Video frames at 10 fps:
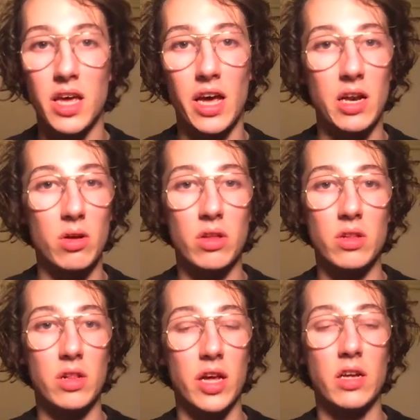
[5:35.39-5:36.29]
And
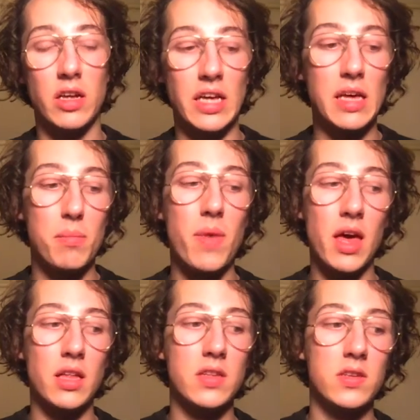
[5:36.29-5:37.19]
like he
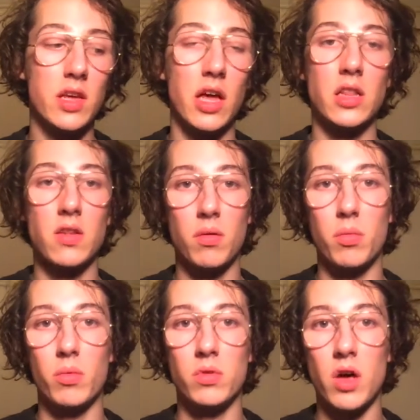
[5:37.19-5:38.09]
made and
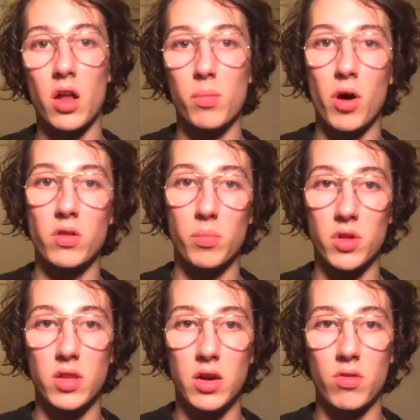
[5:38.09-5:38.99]
thought about the
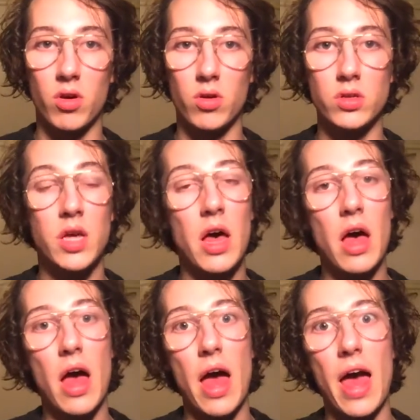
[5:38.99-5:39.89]
materials,
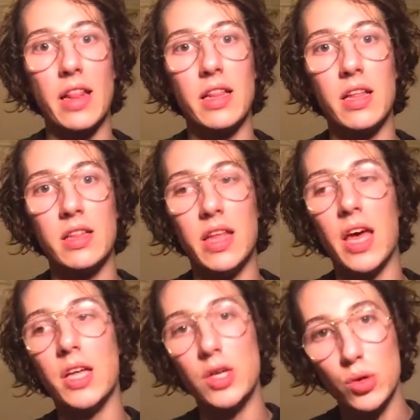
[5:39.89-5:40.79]
and they
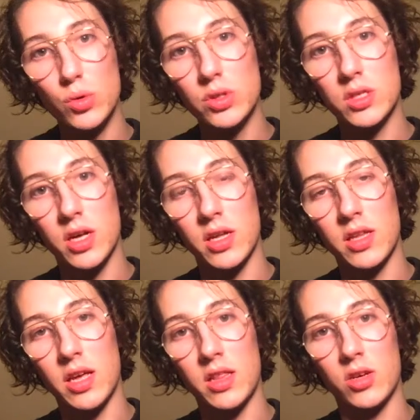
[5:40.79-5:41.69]
used it
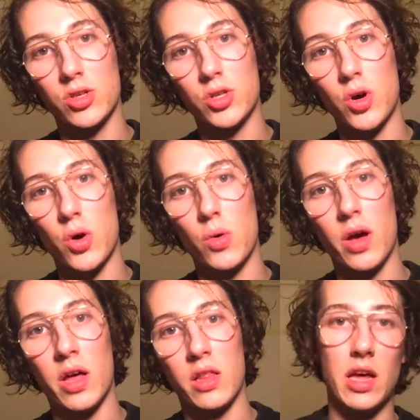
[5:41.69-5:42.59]
in their show.
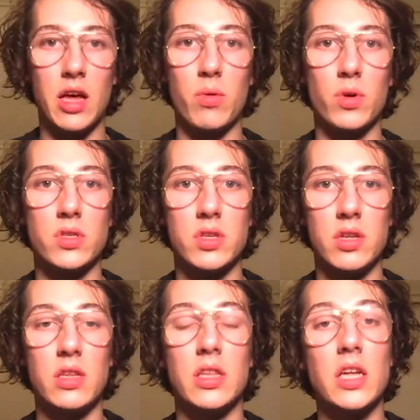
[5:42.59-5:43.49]
And it was
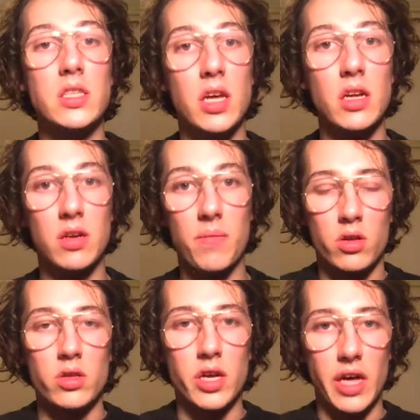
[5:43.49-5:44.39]
that's like
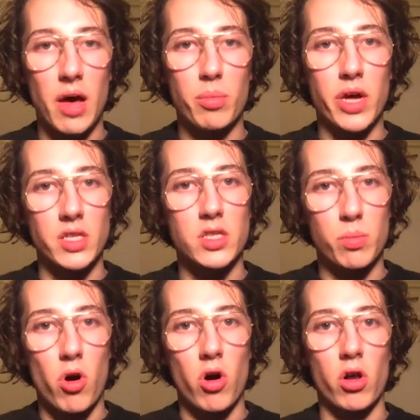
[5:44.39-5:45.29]
the gap gets
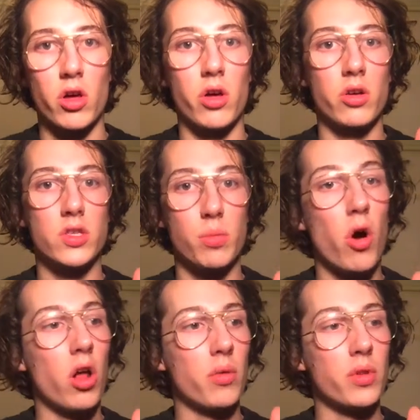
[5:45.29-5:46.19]

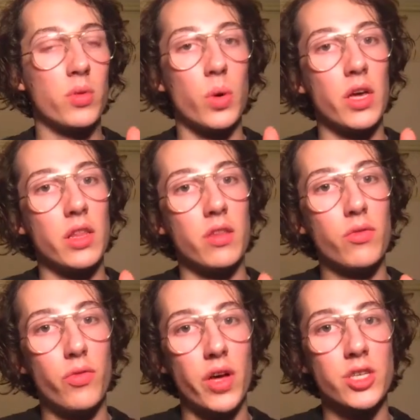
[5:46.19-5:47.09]
smaller between
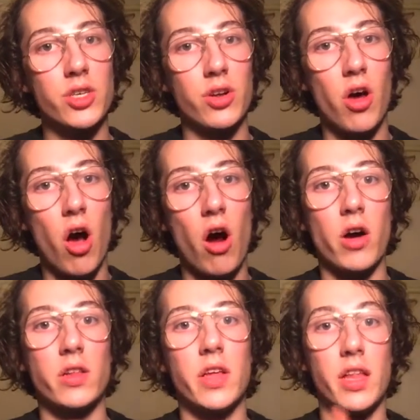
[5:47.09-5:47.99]
fashion,
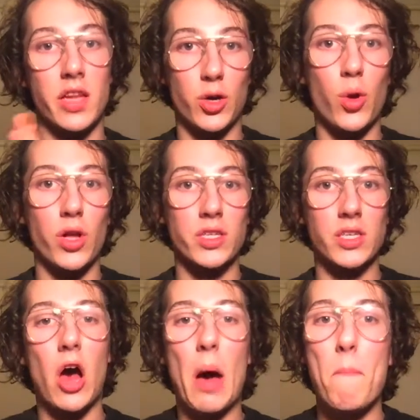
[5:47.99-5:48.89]
art, and
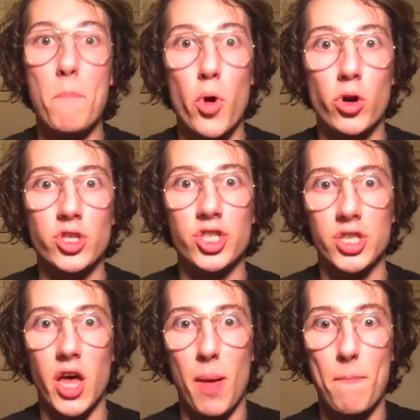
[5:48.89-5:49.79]
technology. Merge
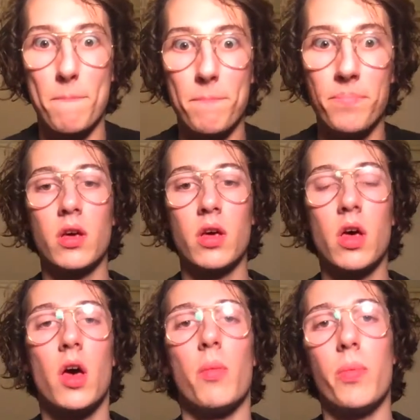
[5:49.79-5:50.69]
them.
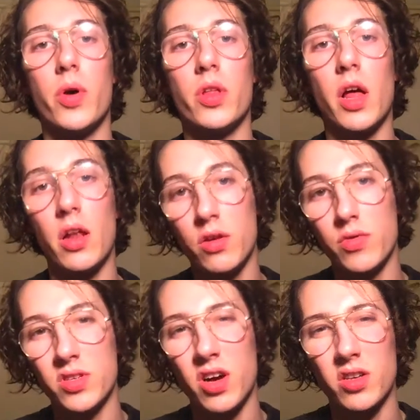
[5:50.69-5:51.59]
But a lot of
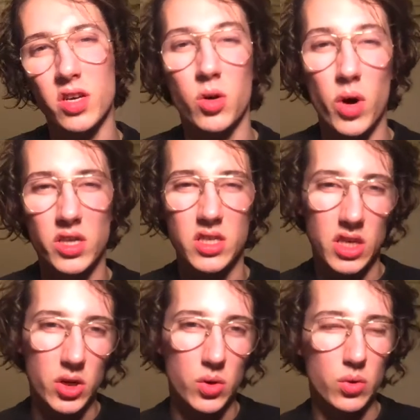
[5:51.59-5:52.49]
designers are quite
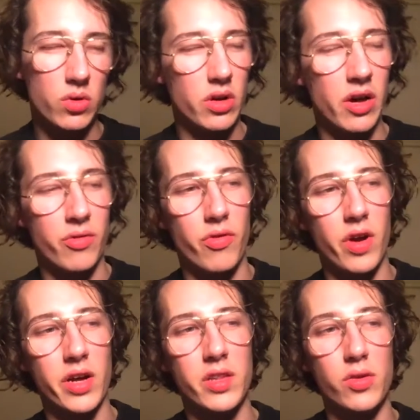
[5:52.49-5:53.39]
still
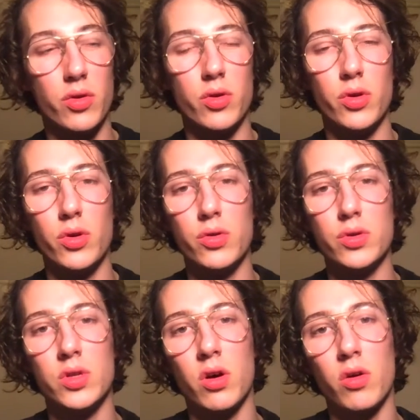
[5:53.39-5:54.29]
afraid to use
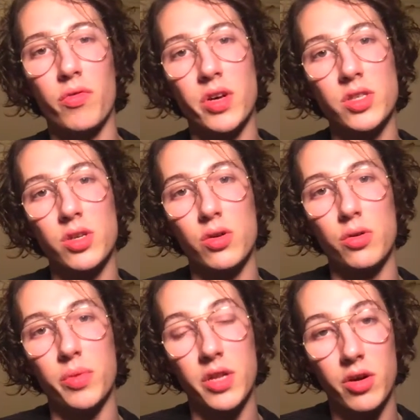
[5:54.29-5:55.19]
non-conventional
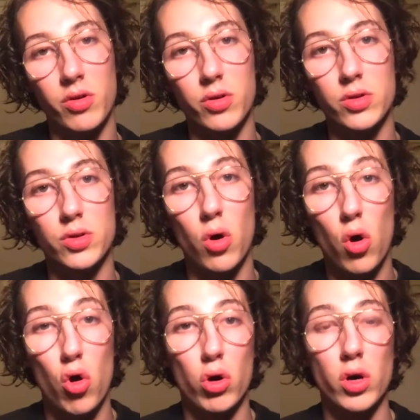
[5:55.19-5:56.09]
materials
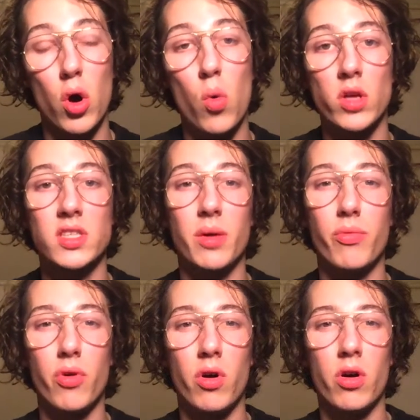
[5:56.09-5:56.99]
or go one step
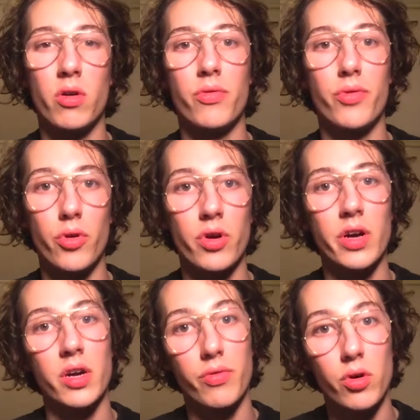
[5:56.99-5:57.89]
further
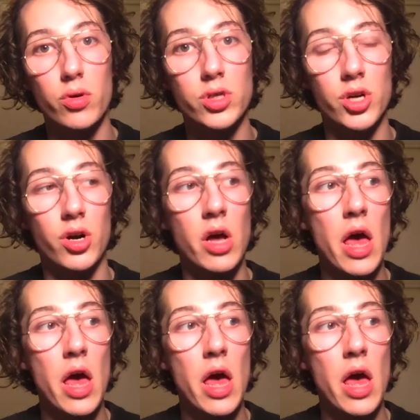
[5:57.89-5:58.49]
in the future.